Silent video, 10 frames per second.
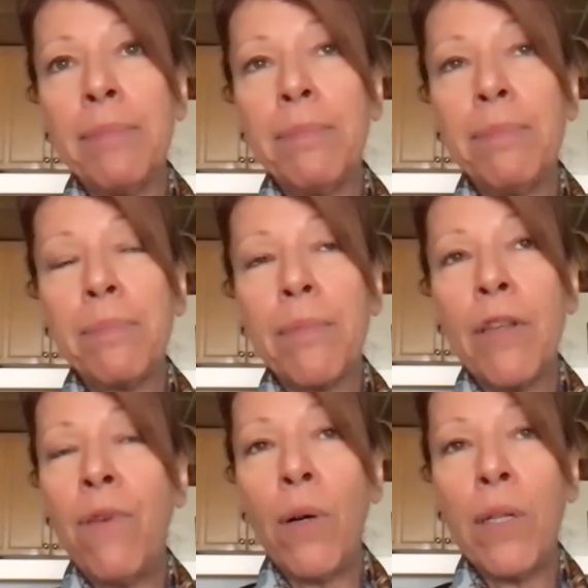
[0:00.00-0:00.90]

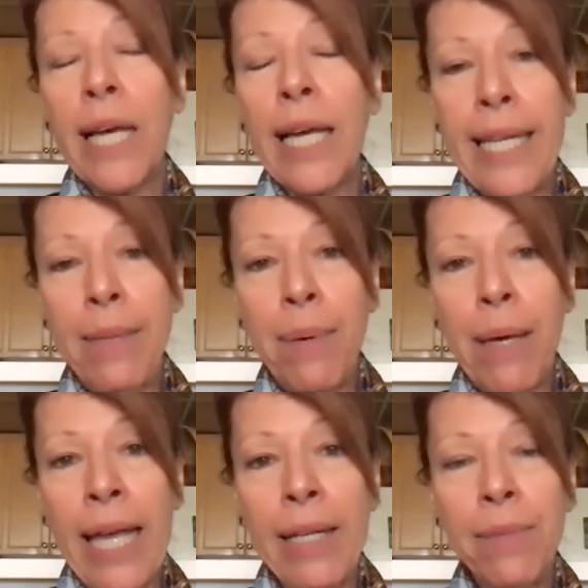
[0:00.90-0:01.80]
you focus
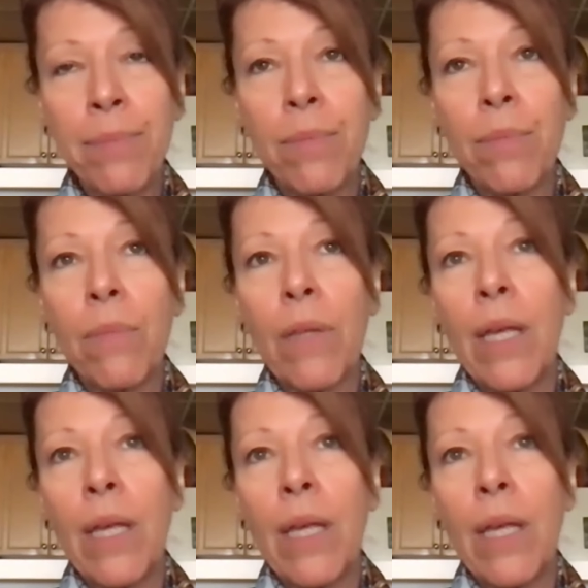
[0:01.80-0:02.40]
on knee pain,